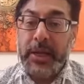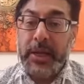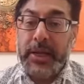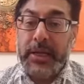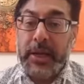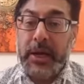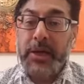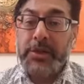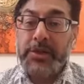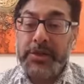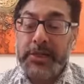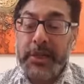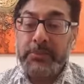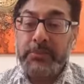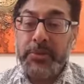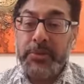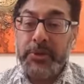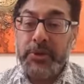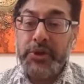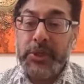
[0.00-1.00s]
and ask
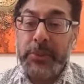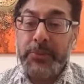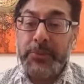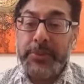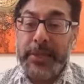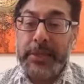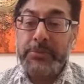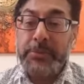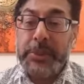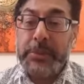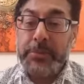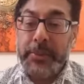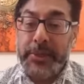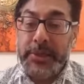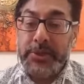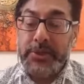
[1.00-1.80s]
them to share with ten people